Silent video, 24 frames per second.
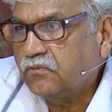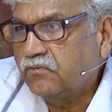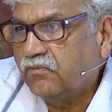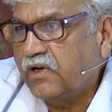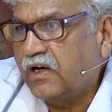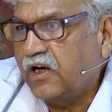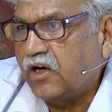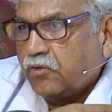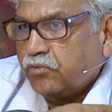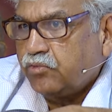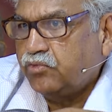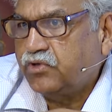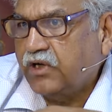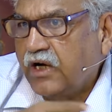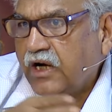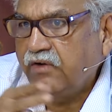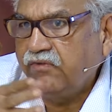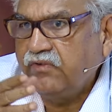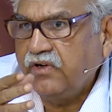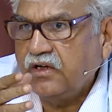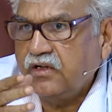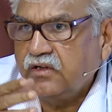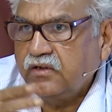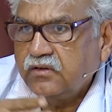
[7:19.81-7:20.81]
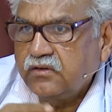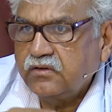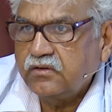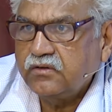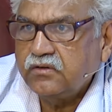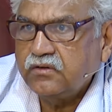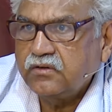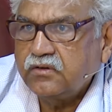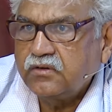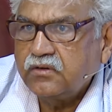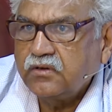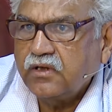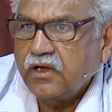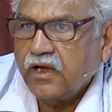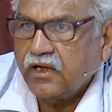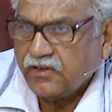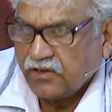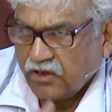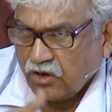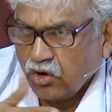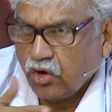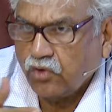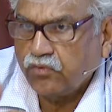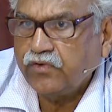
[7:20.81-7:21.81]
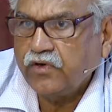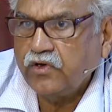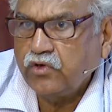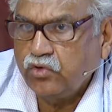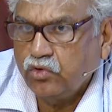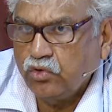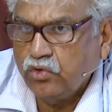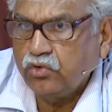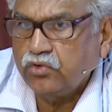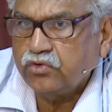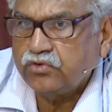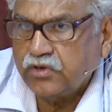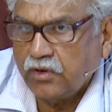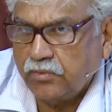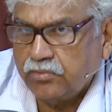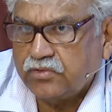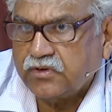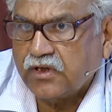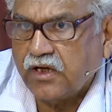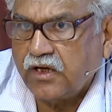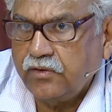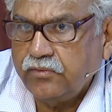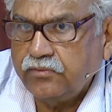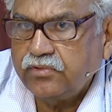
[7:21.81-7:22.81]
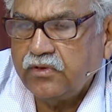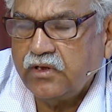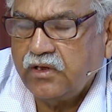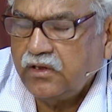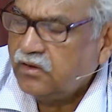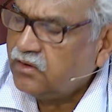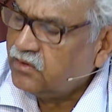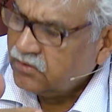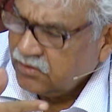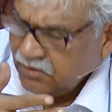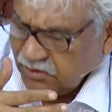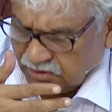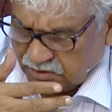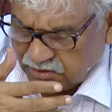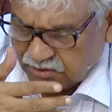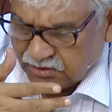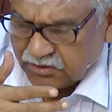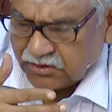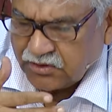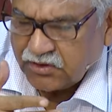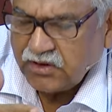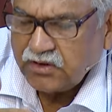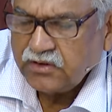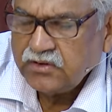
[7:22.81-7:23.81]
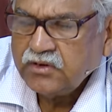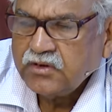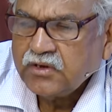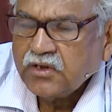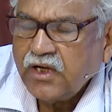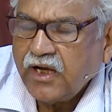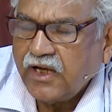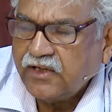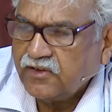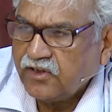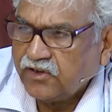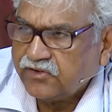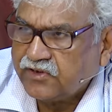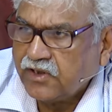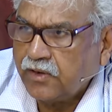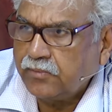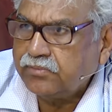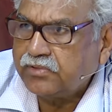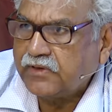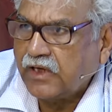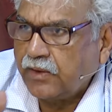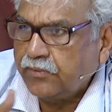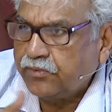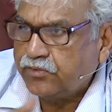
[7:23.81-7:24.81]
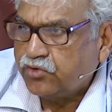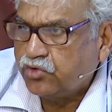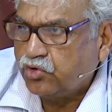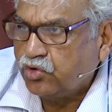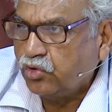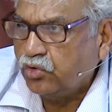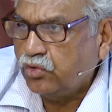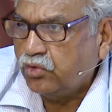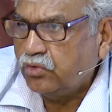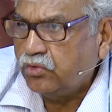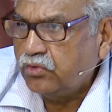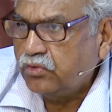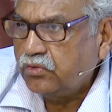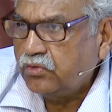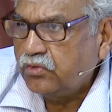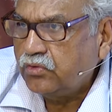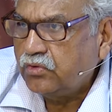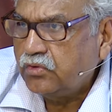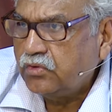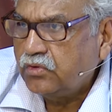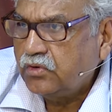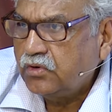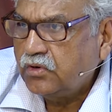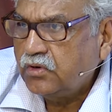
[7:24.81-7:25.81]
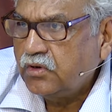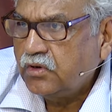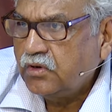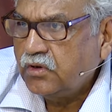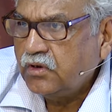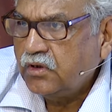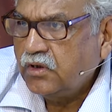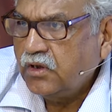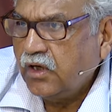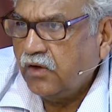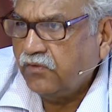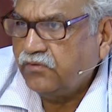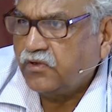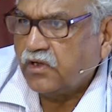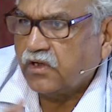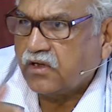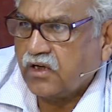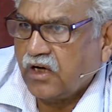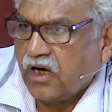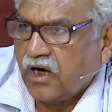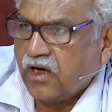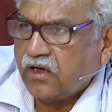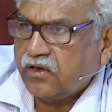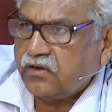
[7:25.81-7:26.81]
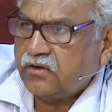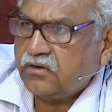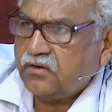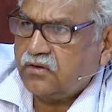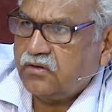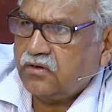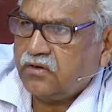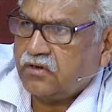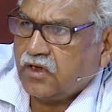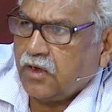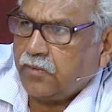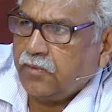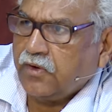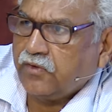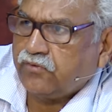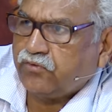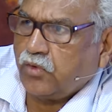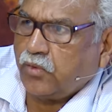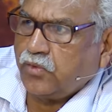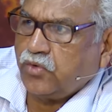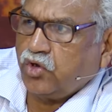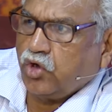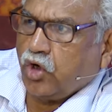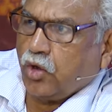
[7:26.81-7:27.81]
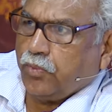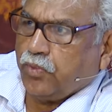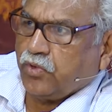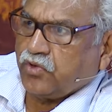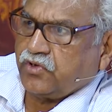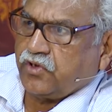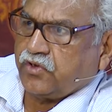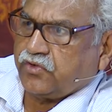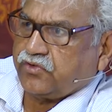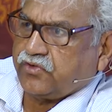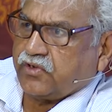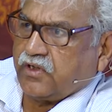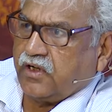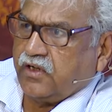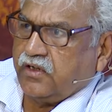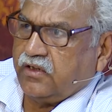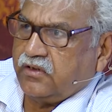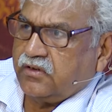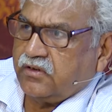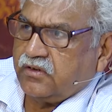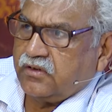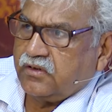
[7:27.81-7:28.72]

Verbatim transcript: when I'm driving, as I often do sometimes, as I sometimes do, if the car coming from the opposite side